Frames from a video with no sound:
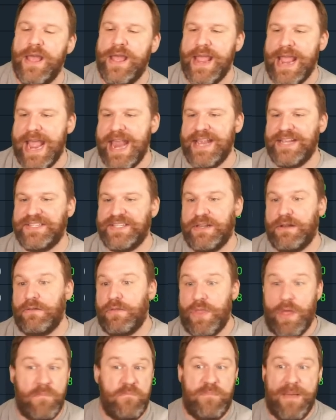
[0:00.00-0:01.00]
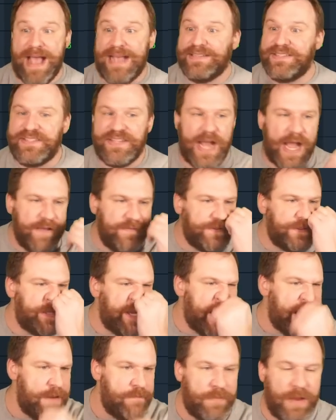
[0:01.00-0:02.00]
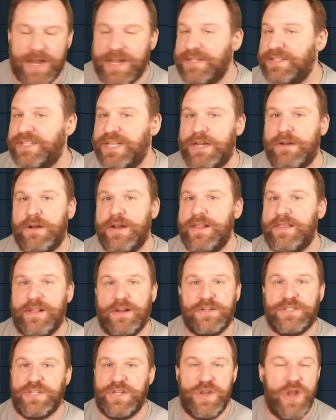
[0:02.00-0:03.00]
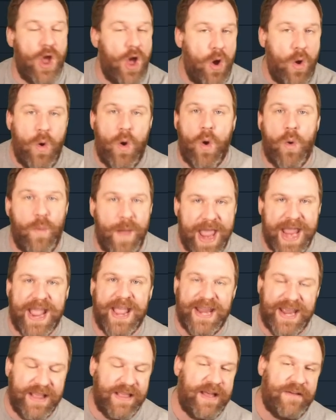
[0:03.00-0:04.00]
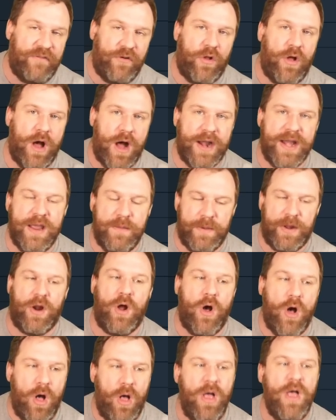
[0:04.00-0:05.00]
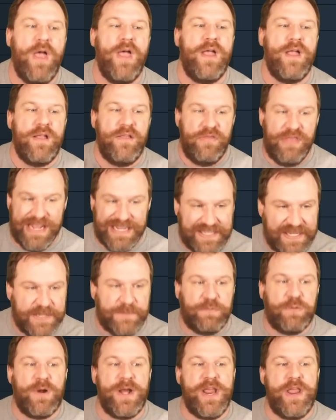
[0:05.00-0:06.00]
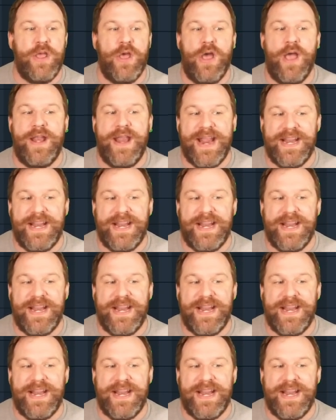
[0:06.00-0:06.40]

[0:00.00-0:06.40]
It isn't the best I've seen, but considering there's no awakening level on him at all, this is pretty good.